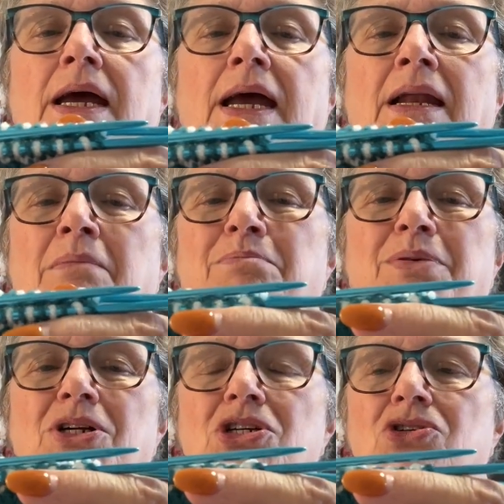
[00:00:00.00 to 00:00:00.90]
And I'm
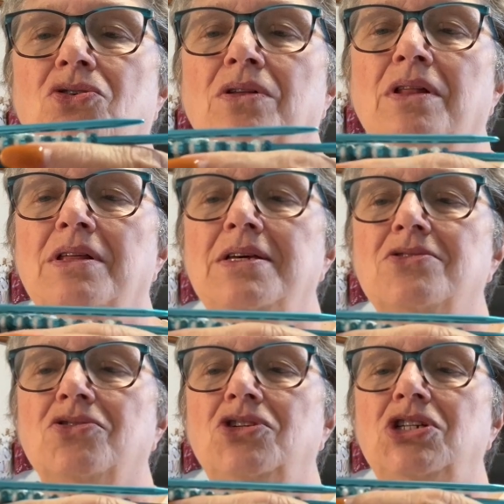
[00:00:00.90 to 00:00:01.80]
pretty sure that these
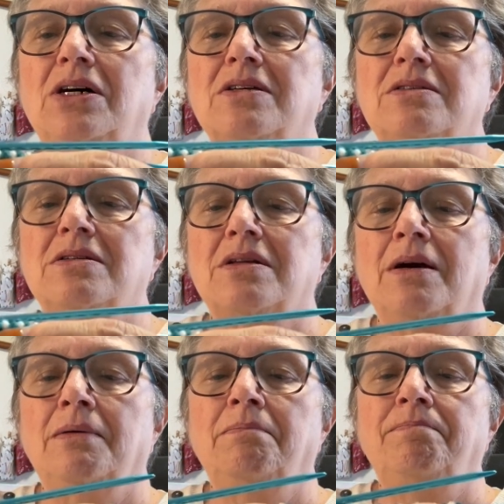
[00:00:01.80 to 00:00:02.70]
are just,
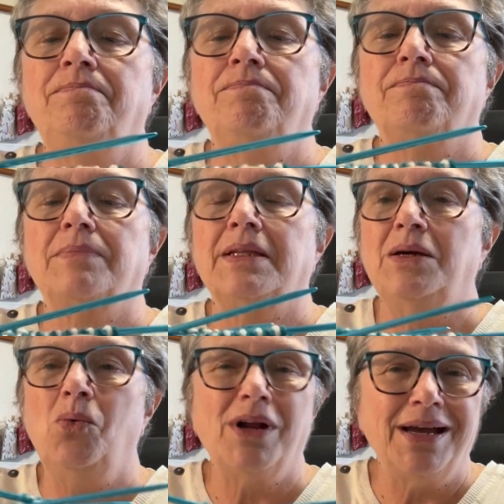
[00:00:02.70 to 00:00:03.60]

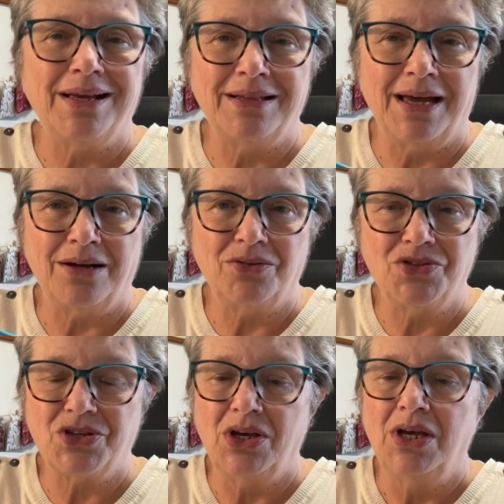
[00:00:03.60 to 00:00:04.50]
they're what I had in the
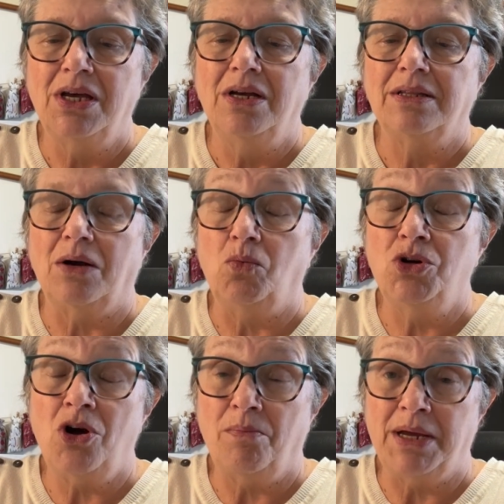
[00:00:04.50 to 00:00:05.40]
house that were
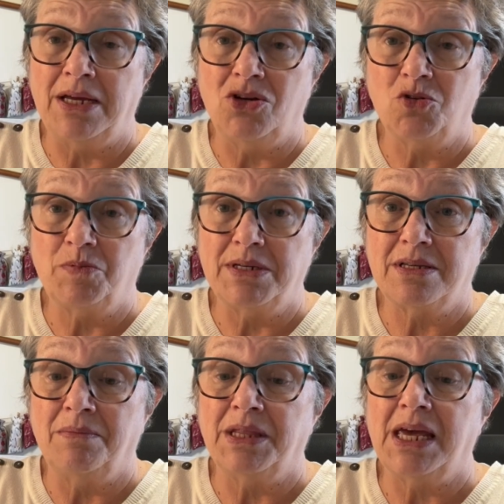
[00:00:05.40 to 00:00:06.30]
not being used by
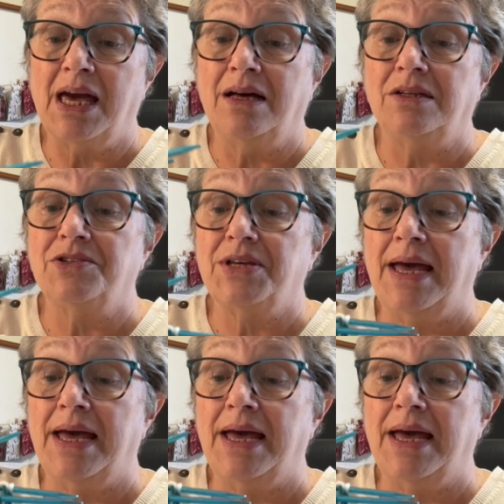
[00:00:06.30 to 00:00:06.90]
something else.